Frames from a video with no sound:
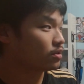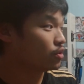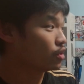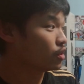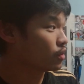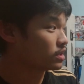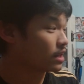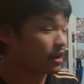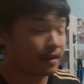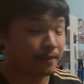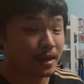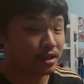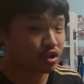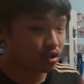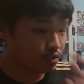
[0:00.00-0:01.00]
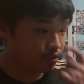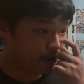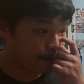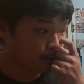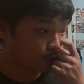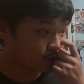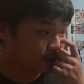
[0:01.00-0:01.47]
And you notice I didn't mention
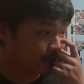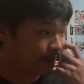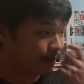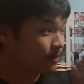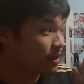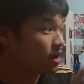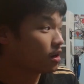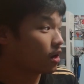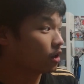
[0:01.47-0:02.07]
Crapo's name